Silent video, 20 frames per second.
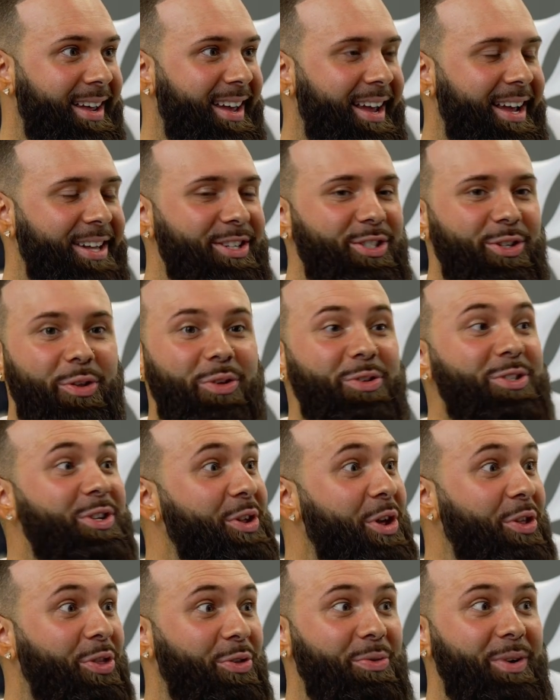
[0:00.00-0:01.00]
And so those are
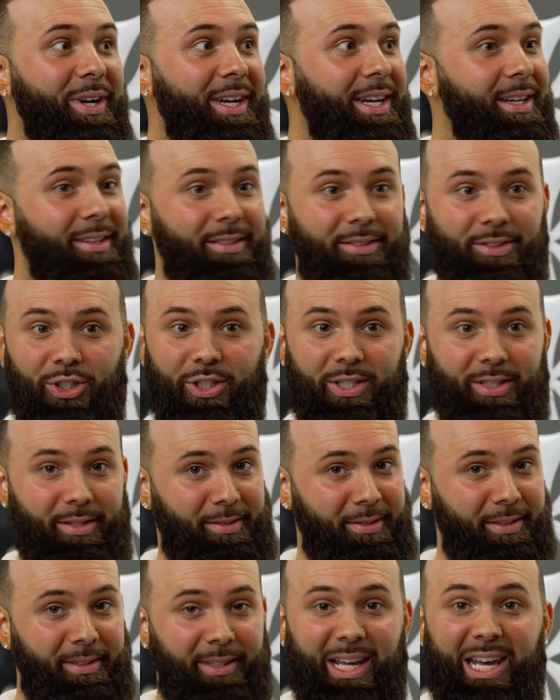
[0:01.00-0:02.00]
the three just
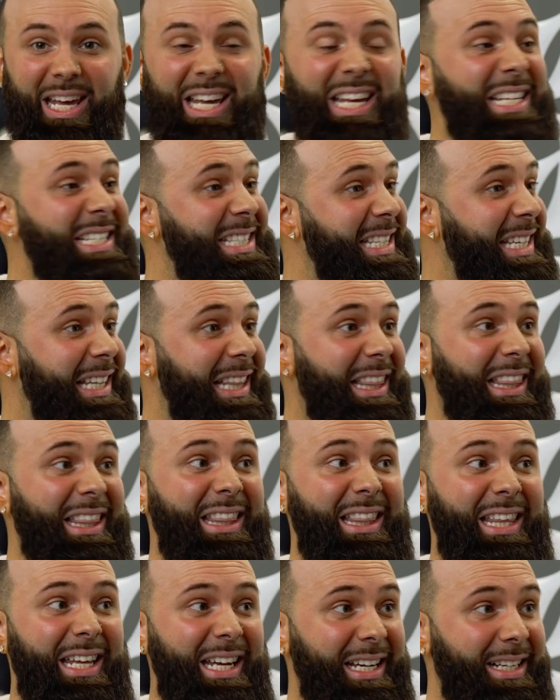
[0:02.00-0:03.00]
easy
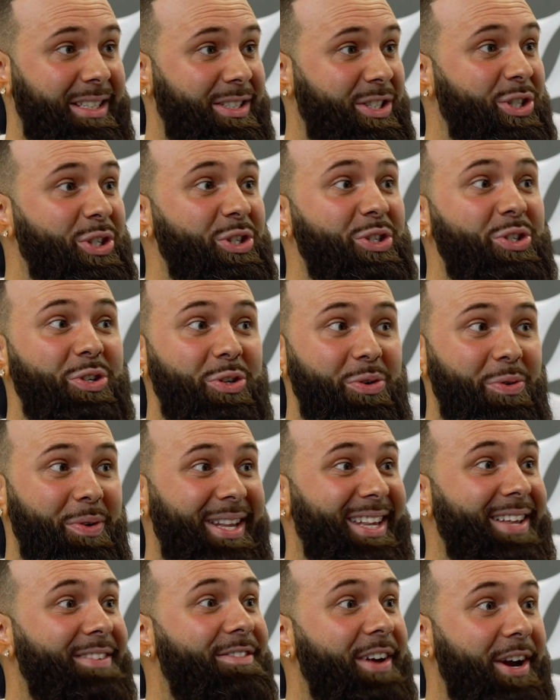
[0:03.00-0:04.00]
things to do in
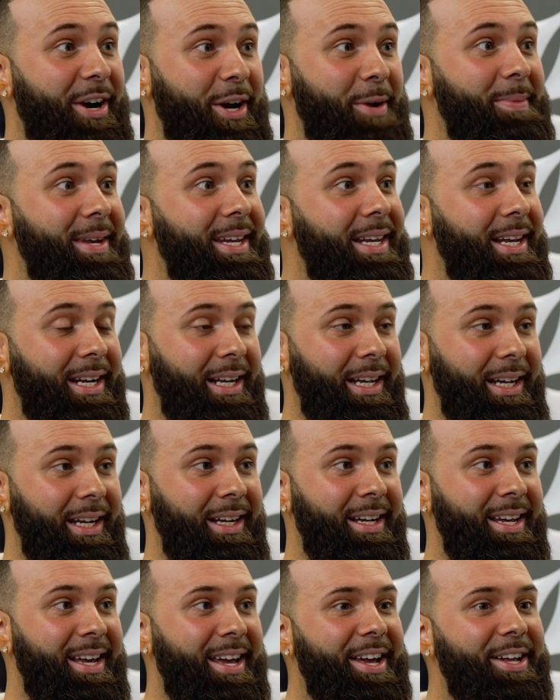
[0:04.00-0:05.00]
the very beginning
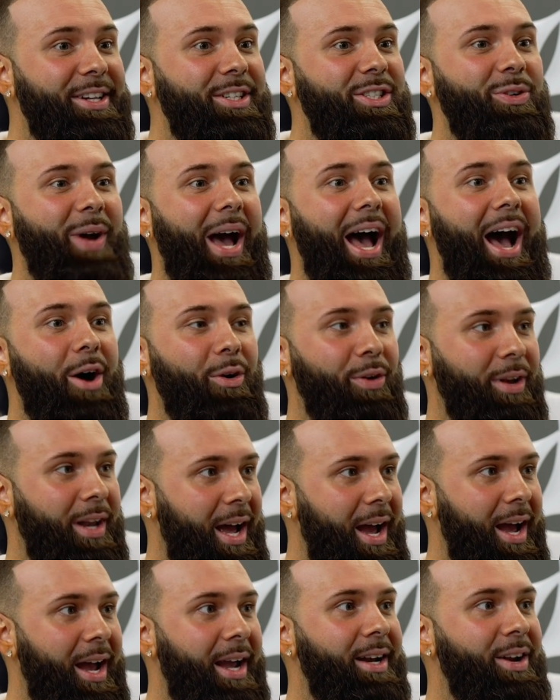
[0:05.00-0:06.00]
to
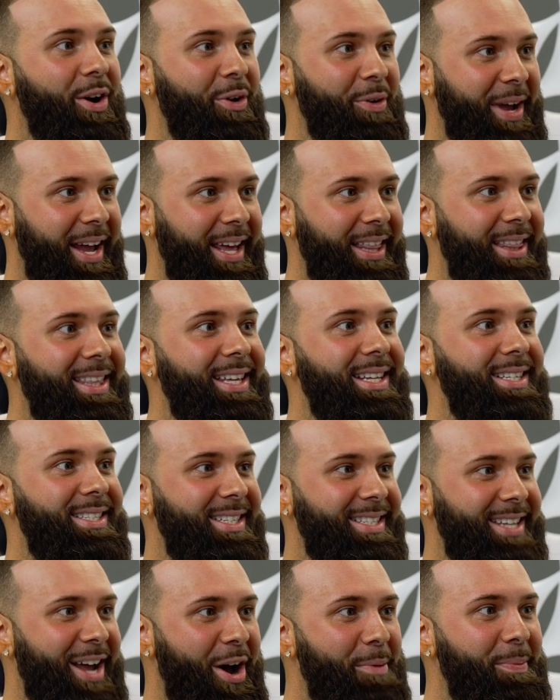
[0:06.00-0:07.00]
outline, okay, this
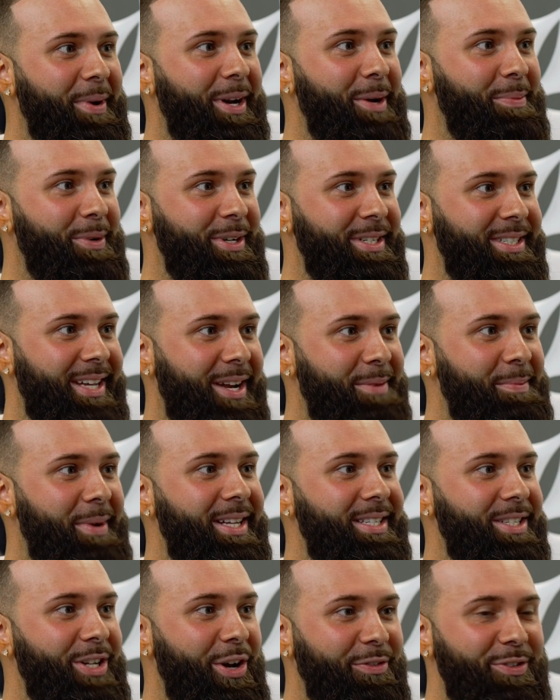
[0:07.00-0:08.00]
is how I'm going to present
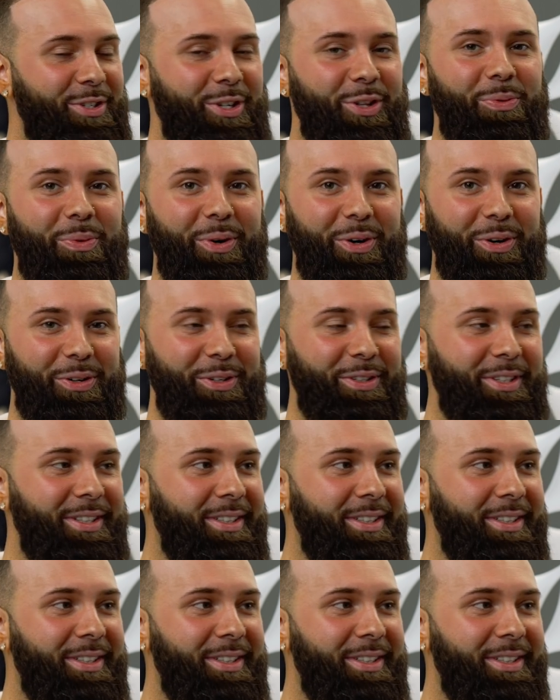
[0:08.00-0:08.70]
myself to the world.